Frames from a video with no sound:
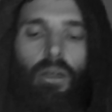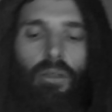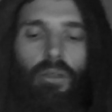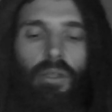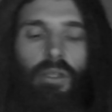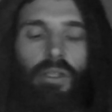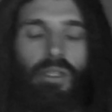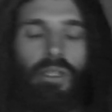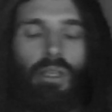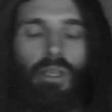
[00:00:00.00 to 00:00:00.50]

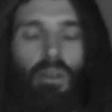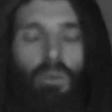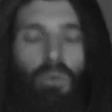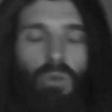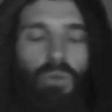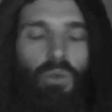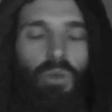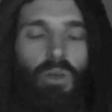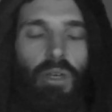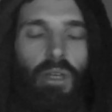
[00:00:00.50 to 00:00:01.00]
this
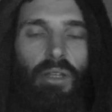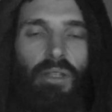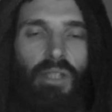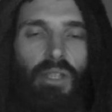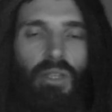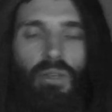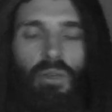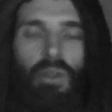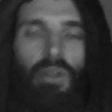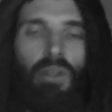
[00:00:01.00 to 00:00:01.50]
would work in a
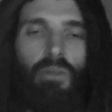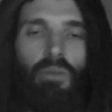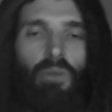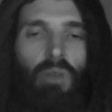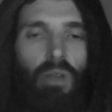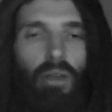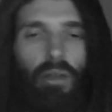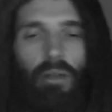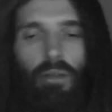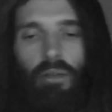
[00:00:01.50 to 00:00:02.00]
situation
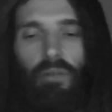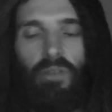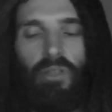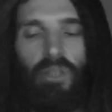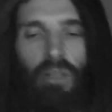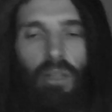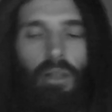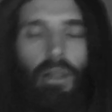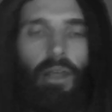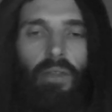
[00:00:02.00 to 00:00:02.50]
where
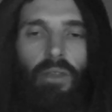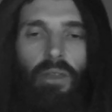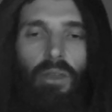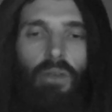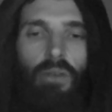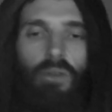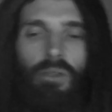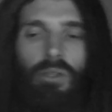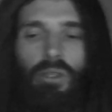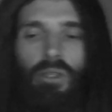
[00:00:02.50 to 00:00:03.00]
obviously like the
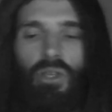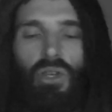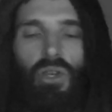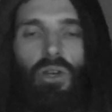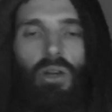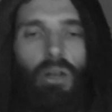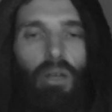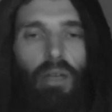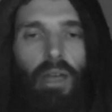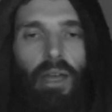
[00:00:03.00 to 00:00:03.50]
user's
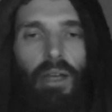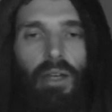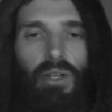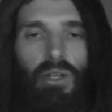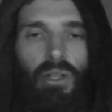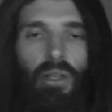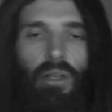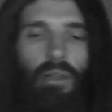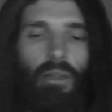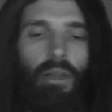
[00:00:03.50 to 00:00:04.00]
short on
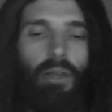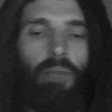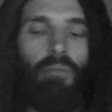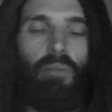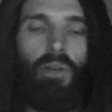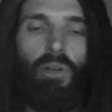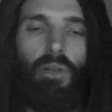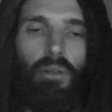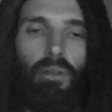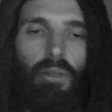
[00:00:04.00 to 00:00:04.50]
cash that
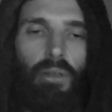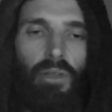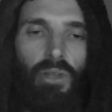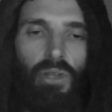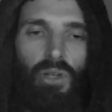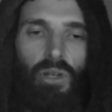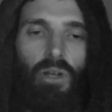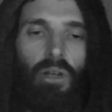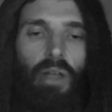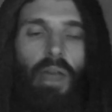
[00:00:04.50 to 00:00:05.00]
month,
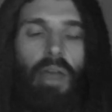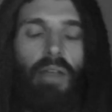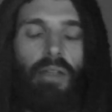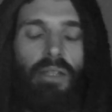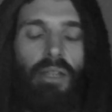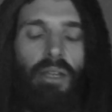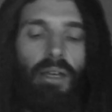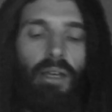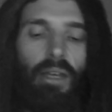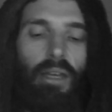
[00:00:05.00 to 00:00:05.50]
short on
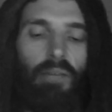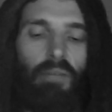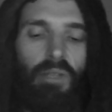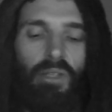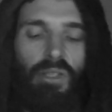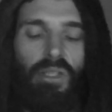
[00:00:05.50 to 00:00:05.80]
airtime, and